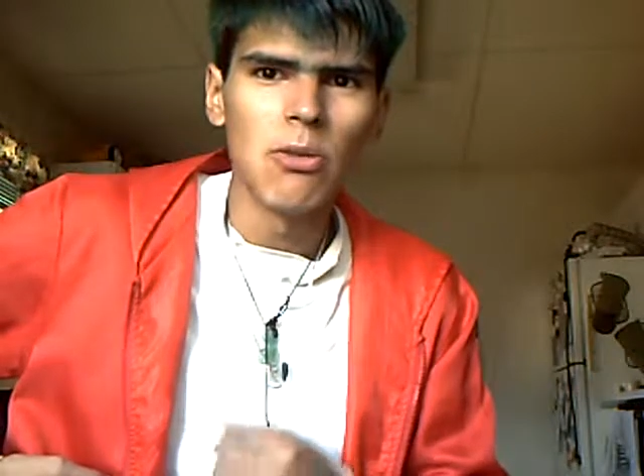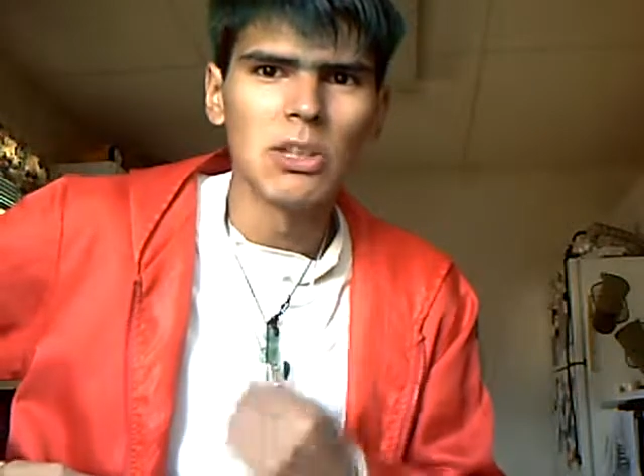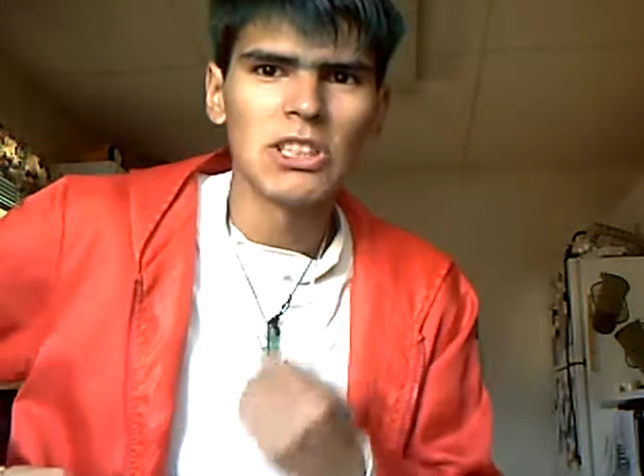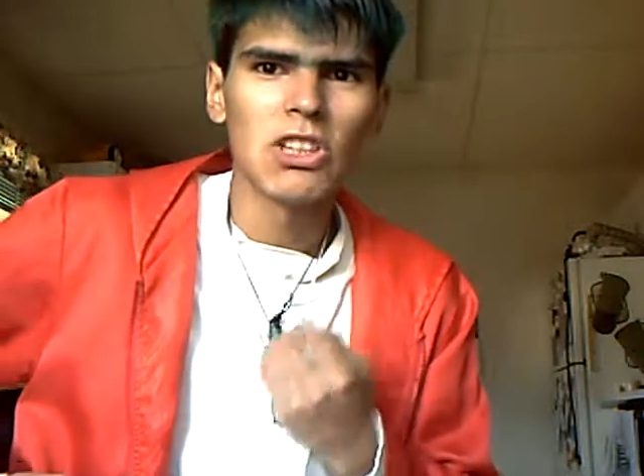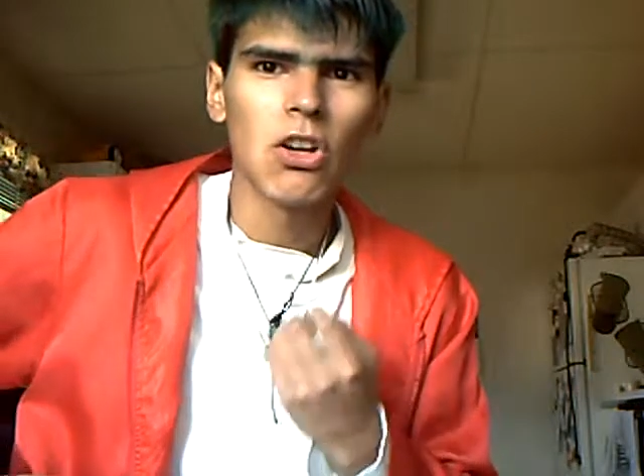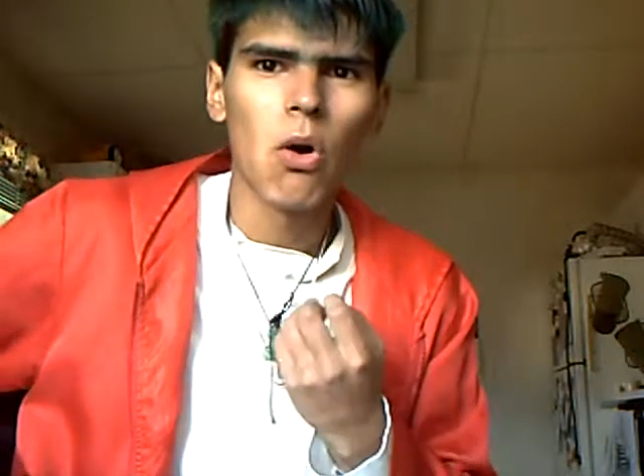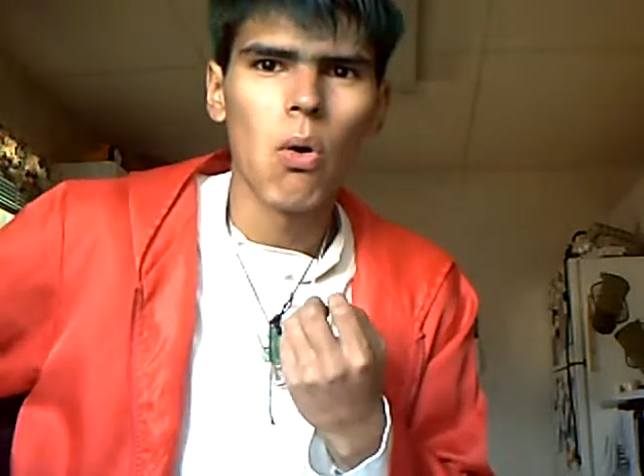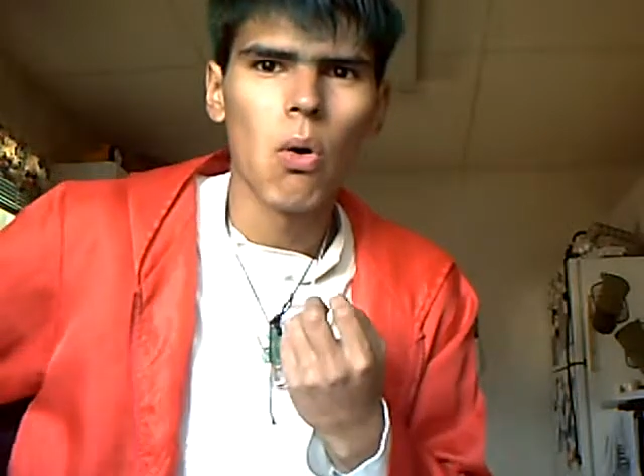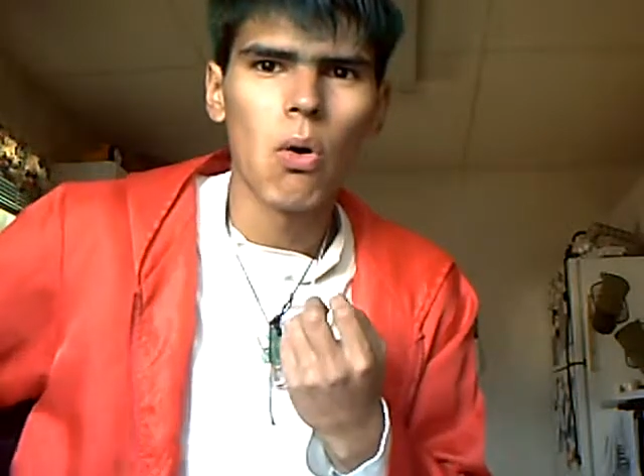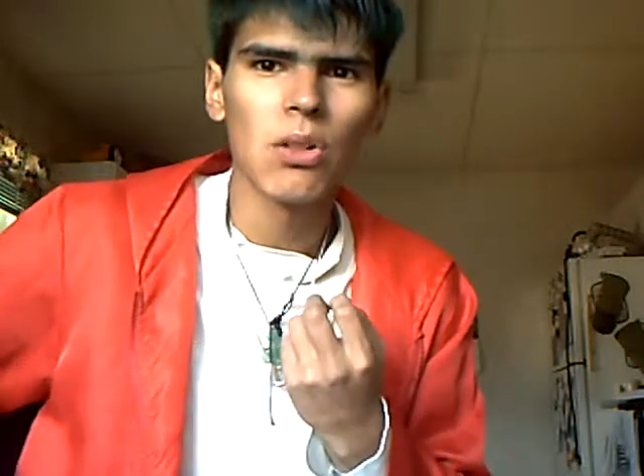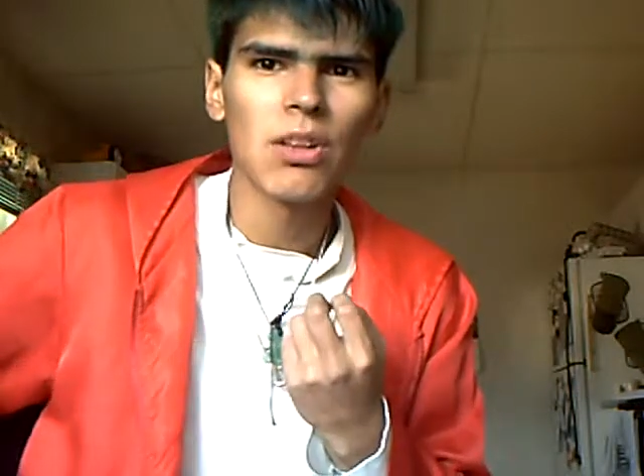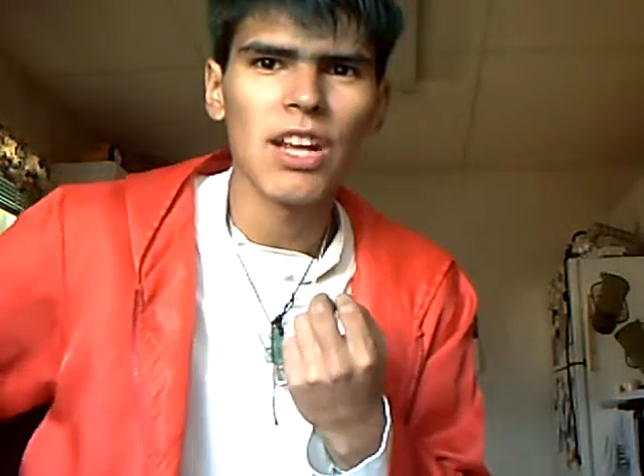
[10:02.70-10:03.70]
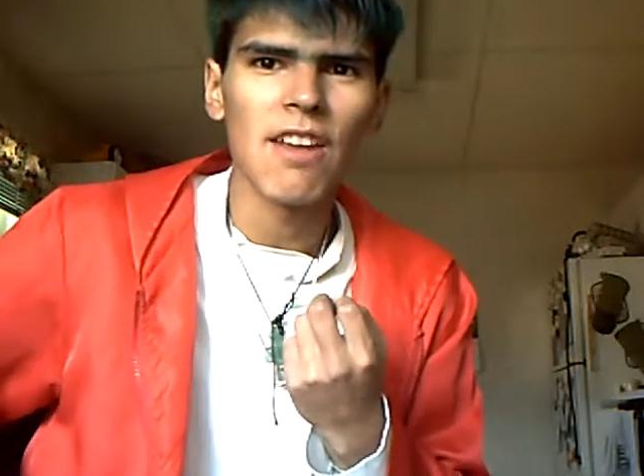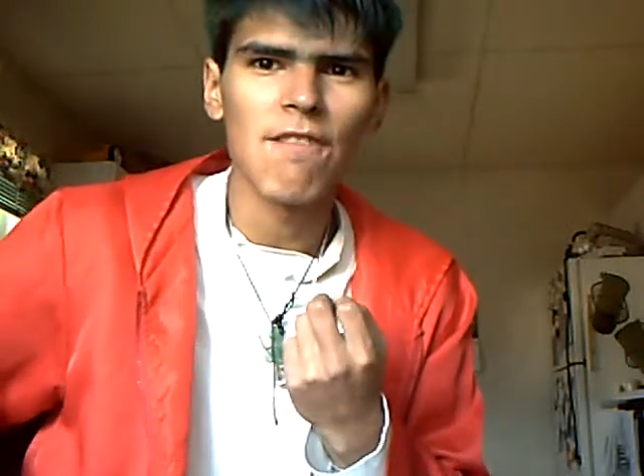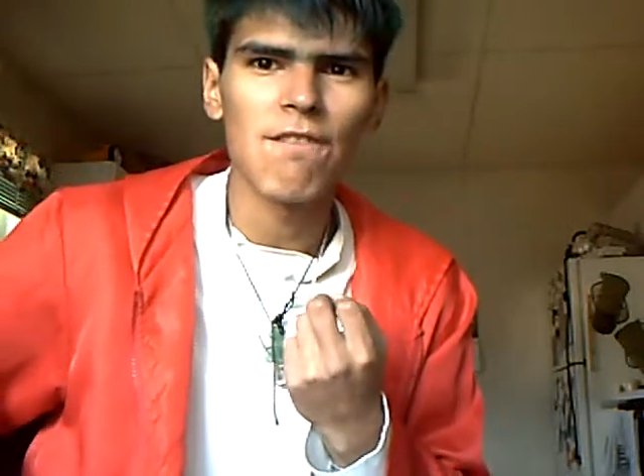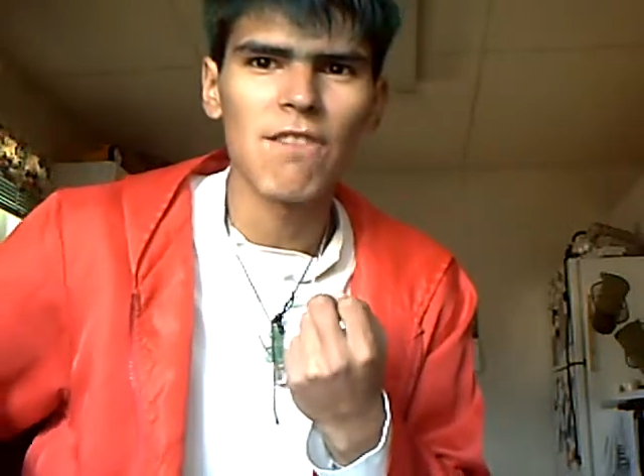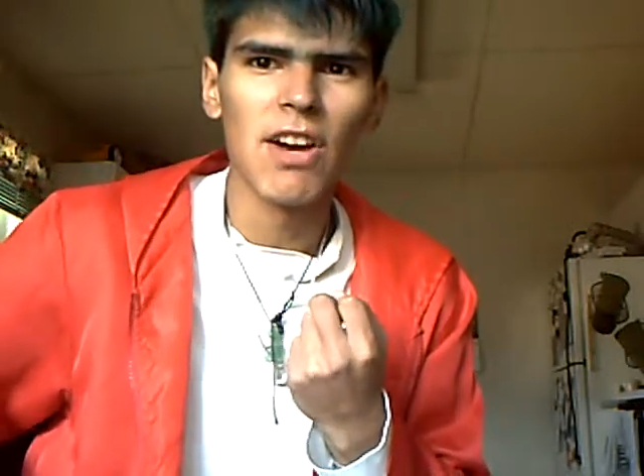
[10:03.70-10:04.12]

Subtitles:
it was cold and it